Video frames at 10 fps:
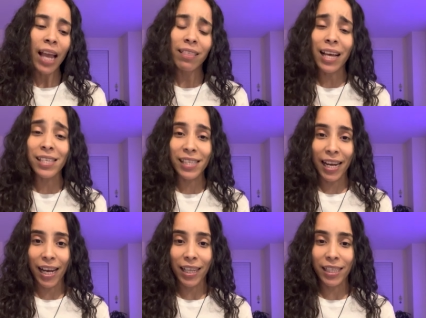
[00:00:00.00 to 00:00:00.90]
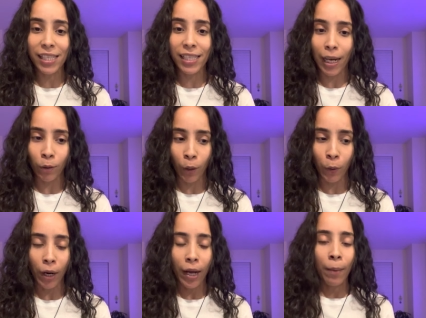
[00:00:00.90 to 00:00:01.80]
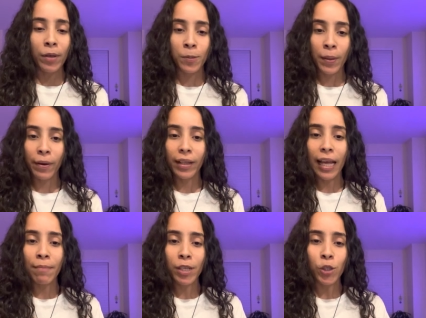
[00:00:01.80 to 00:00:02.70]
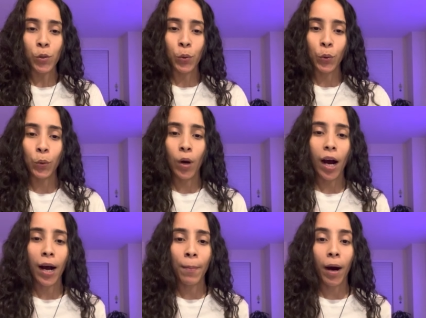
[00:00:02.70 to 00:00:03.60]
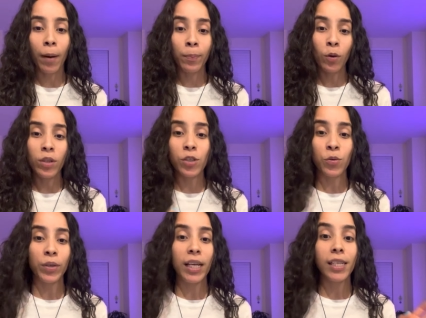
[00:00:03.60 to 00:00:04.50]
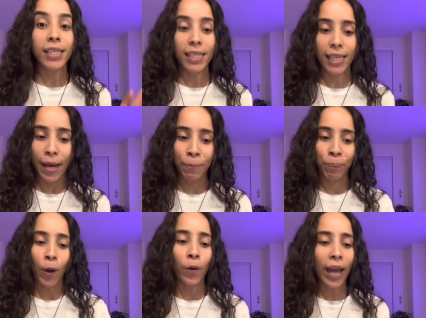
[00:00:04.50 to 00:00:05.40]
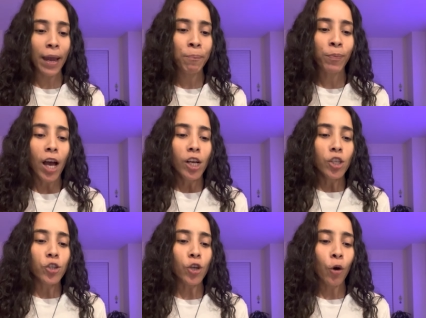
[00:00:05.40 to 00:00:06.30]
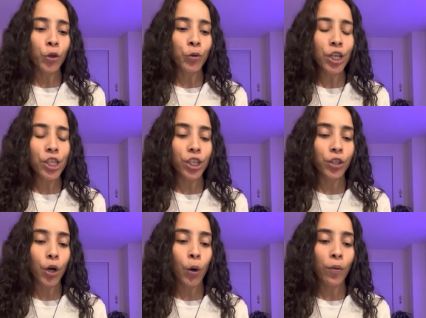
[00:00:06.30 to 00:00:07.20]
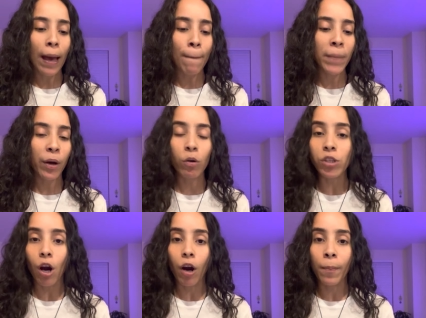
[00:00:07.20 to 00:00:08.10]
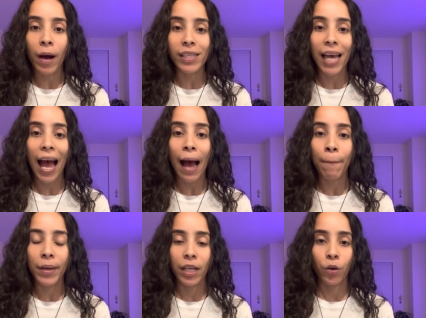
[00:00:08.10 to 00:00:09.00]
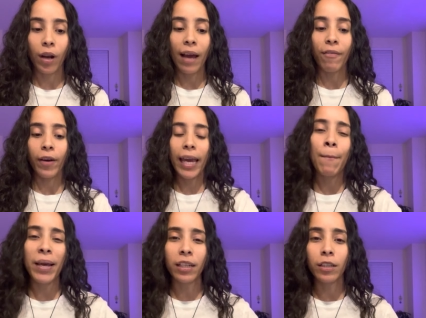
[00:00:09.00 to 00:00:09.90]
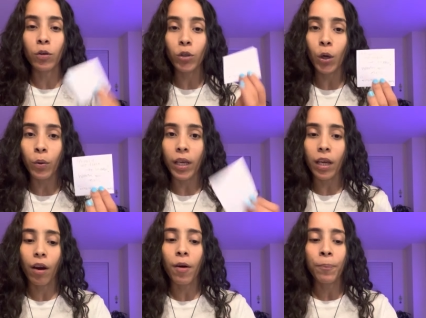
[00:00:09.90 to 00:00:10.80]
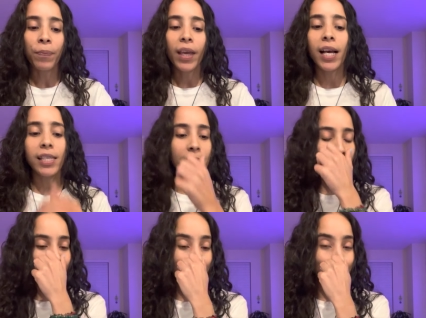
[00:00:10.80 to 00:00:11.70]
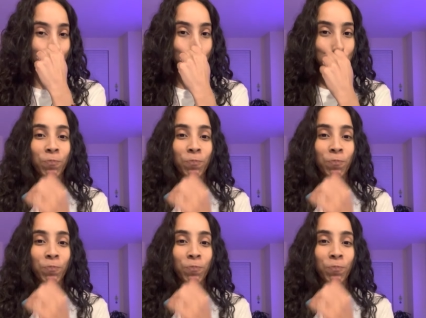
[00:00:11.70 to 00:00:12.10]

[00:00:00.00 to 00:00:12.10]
Last night I got this download, but spirit led me to upload this reading today. Okay, so you need to know that miracles are about to happen in your life. Okay, I made a little note here, as I usually do.